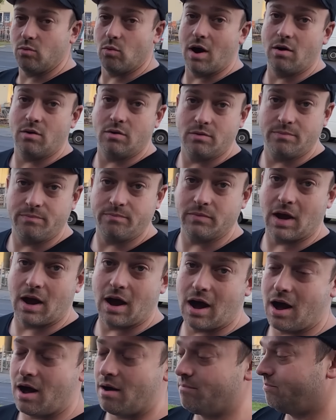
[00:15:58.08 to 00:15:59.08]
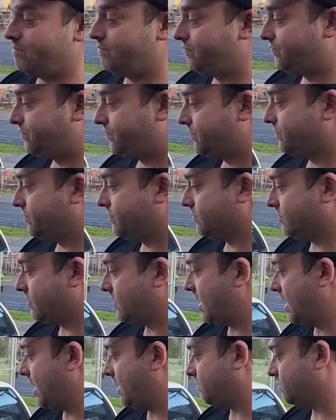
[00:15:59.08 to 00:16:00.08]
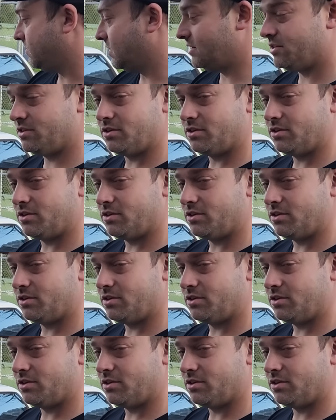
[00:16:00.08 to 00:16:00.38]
well. Um, well. Let's go for a drive. Yeah, let's